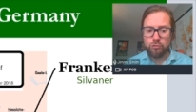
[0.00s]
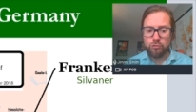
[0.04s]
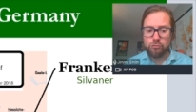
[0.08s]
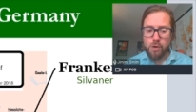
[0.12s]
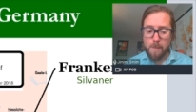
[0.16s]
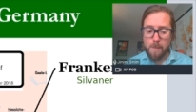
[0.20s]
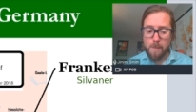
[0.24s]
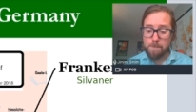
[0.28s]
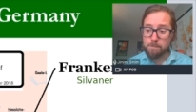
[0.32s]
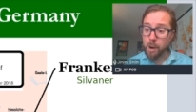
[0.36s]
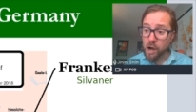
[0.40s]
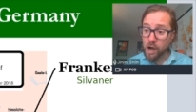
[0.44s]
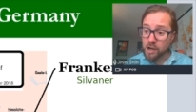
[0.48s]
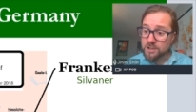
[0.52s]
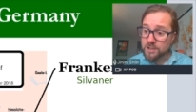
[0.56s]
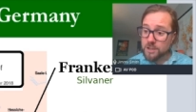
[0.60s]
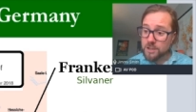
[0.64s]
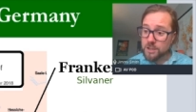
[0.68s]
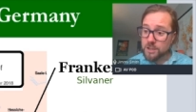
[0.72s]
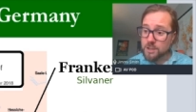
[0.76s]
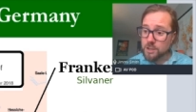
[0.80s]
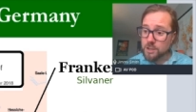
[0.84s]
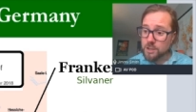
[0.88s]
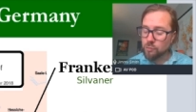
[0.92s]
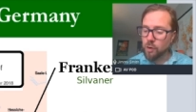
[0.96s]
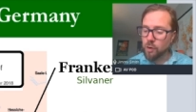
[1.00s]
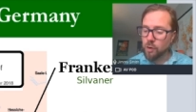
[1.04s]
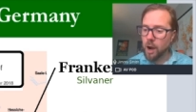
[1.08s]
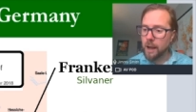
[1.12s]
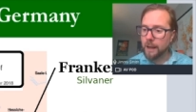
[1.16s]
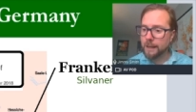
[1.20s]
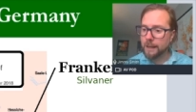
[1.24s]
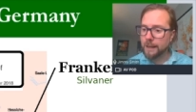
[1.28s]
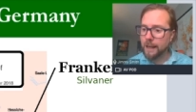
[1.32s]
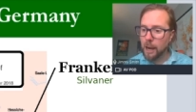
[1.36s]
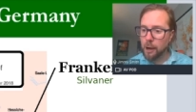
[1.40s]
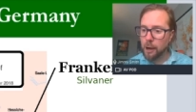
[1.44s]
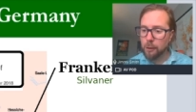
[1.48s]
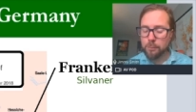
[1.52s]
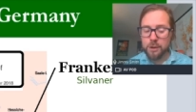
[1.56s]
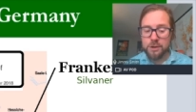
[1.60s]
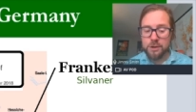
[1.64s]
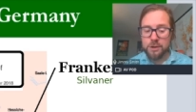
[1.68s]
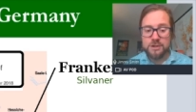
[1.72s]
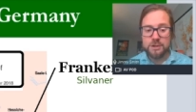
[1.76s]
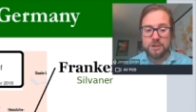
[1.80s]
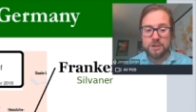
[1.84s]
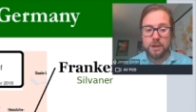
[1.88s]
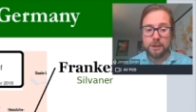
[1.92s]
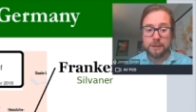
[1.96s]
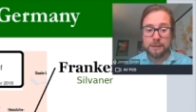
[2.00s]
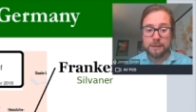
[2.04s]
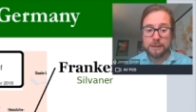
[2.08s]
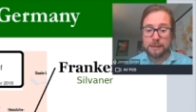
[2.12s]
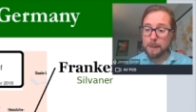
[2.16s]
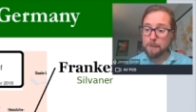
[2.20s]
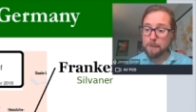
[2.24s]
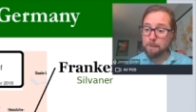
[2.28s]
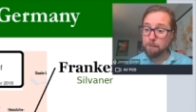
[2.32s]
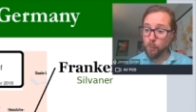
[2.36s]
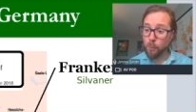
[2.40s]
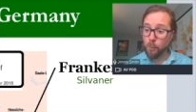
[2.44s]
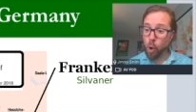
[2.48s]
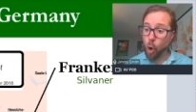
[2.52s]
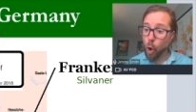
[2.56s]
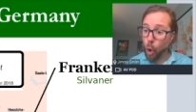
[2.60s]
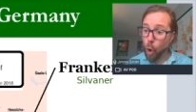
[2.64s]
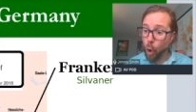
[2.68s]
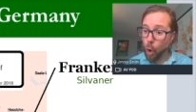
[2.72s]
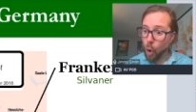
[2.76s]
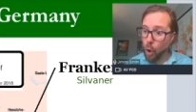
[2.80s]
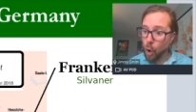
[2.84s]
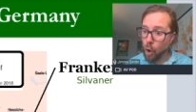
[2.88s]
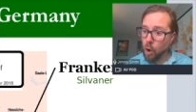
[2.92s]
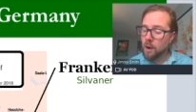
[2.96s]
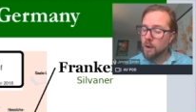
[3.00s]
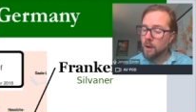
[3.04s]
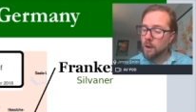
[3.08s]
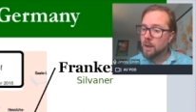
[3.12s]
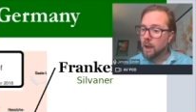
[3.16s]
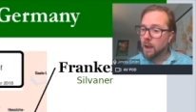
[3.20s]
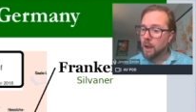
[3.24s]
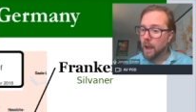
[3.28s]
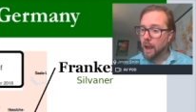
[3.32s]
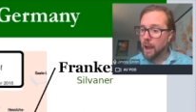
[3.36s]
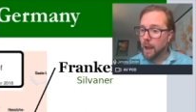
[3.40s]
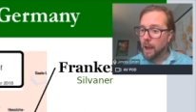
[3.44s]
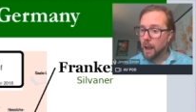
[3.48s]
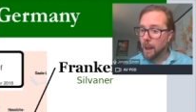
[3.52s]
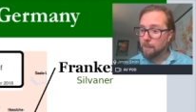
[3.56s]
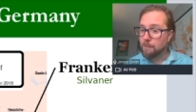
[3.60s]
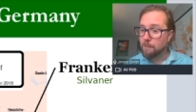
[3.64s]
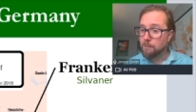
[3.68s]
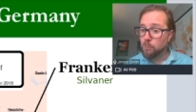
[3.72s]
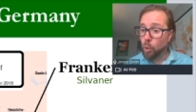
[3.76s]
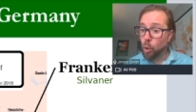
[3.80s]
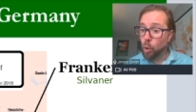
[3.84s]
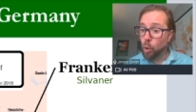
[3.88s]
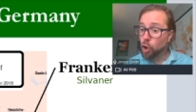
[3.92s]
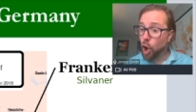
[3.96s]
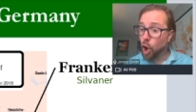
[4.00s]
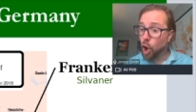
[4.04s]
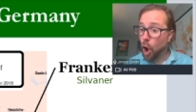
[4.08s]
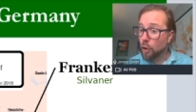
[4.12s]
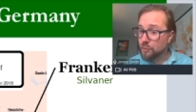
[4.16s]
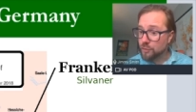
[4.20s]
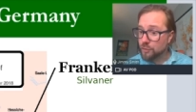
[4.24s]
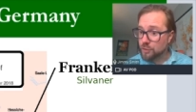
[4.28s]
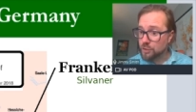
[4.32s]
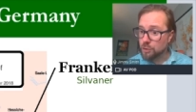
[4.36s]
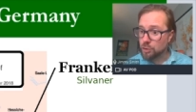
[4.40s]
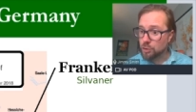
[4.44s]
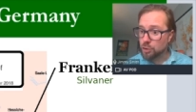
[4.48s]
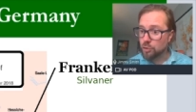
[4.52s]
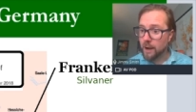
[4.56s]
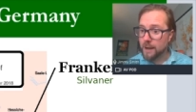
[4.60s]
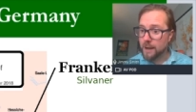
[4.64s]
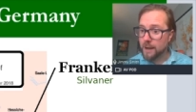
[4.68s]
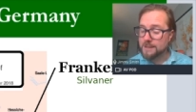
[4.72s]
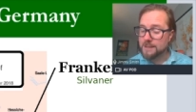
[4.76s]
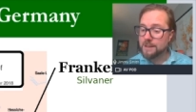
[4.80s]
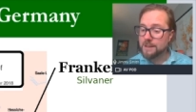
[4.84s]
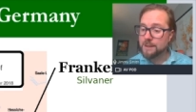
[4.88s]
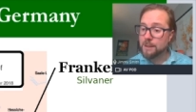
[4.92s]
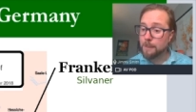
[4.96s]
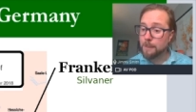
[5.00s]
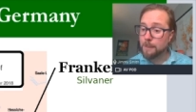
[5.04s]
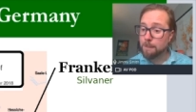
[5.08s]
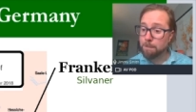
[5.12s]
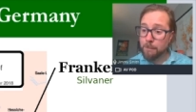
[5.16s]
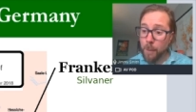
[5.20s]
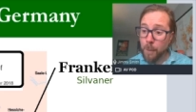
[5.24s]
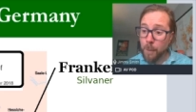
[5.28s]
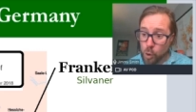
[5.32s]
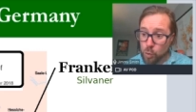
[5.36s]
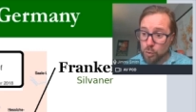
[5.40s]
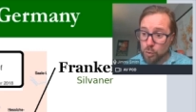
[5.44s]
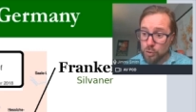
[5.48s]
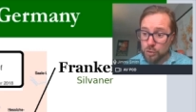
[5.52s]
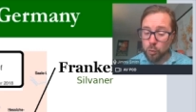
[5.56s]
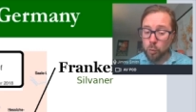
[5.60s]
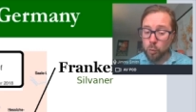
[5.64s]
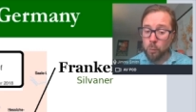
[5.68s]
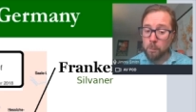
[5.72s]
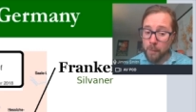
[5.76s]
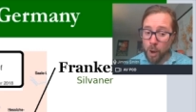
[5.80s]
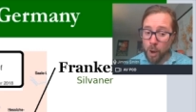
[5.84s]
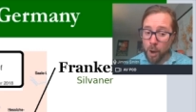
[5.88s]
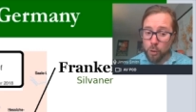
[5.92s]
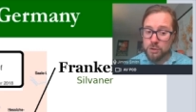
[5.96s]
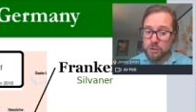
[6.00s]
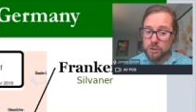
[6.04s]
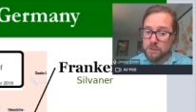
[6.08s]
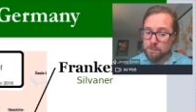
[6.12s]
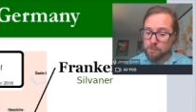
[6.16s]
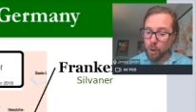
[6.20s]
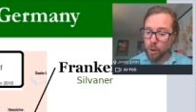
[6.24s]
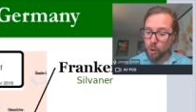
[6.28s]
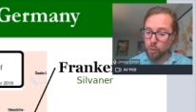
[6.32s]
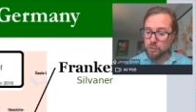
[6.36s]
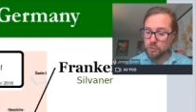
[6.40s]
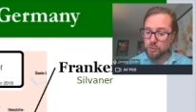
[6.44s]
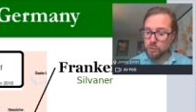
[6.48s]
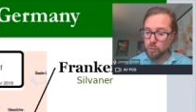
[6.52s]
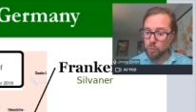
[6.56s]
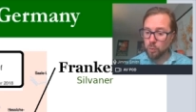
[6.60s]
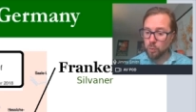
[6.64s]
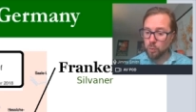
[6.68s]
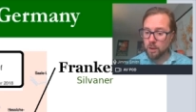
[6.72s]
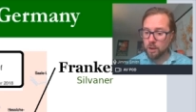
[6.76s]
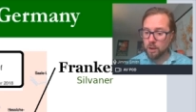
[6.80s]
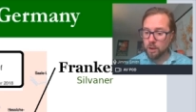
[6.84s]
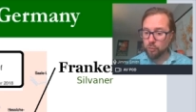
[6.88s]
robust as the Rheingau, but certainly more concentrated than Mosel, most Mosel